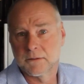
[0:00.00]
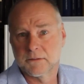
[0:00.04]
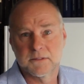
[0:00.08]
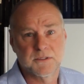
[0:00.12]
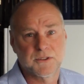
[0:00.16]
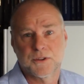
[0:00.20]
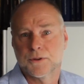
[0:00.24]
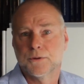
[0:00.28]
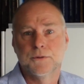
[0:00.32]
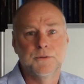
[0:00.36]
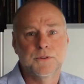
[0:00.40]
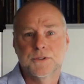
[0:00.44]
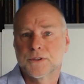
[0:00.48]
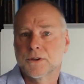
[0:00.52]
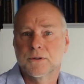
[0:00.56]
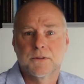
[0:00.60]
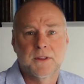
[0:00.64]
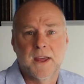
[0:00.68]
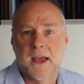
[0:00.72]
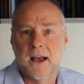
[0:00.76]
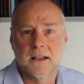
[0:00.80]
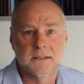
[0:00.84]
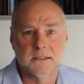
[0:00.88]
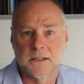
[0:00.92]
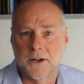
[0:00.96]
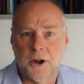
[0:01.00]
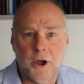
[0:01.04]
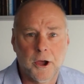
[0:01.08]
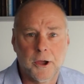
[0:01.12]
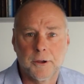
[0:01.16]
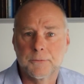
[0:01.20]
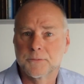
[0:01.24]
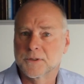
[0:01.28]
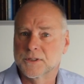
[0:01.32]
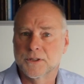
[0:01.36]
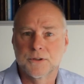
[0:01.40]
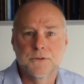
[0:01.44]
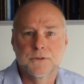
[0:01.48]
2000
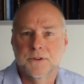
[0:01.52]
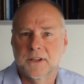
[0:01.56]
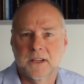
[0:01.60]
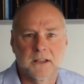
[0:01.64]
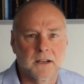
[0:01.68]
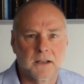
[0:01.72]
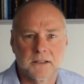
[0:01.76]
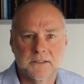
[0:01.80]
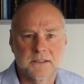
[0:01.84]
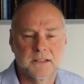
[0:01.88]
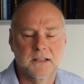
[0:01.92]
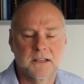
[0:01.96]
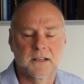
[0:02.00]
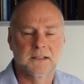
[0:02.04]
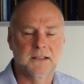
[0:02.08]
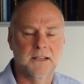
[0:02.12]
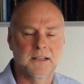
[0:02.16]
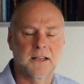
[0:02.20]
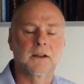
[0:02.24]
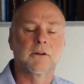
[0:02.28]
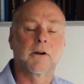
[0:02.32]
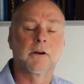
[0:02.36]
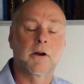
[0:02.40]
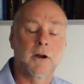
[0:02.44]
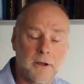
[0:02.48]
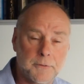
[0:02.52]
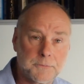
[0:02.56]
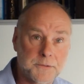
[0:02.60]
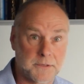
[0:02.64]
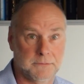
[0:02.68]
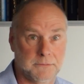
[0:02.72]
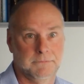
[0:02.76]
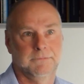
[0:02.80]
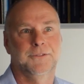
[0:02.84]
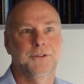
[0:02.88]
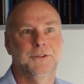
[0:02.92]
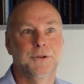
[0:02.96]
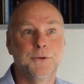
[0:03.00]
ohms, 2 kilo ohms,
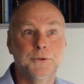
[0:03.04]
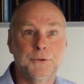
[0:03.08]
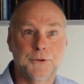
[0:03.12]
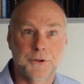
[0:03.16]
2